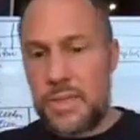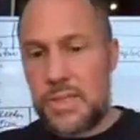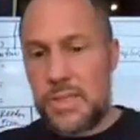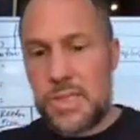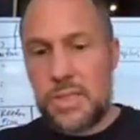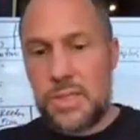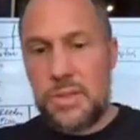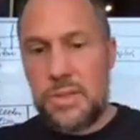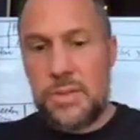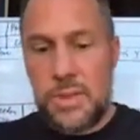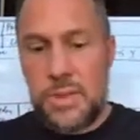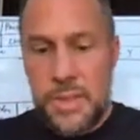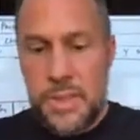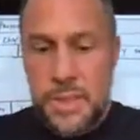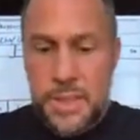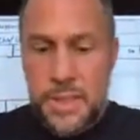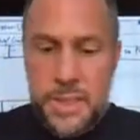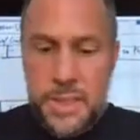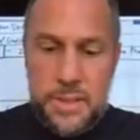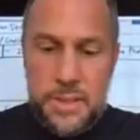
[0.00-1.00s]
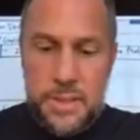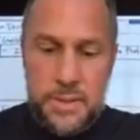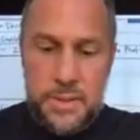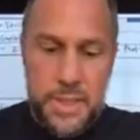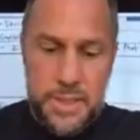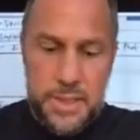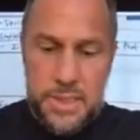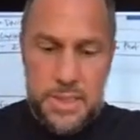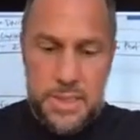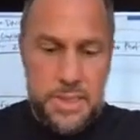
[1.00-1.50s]
So,
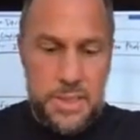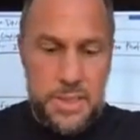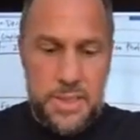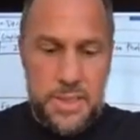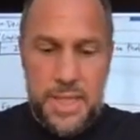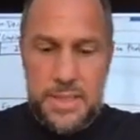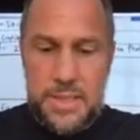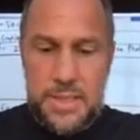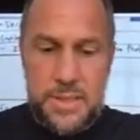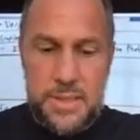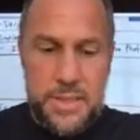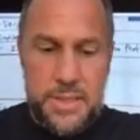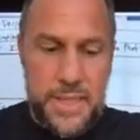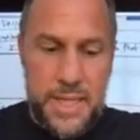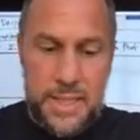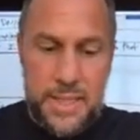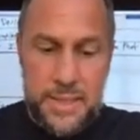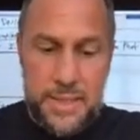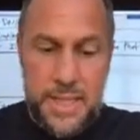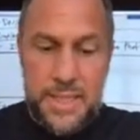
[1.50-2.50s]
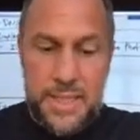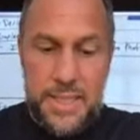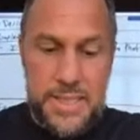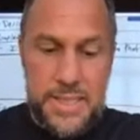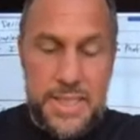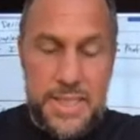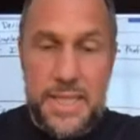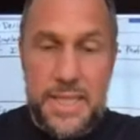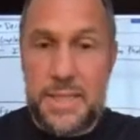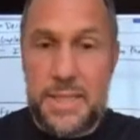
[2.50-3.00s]
that is
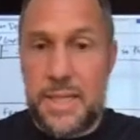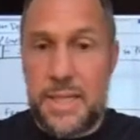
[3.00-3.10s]
it.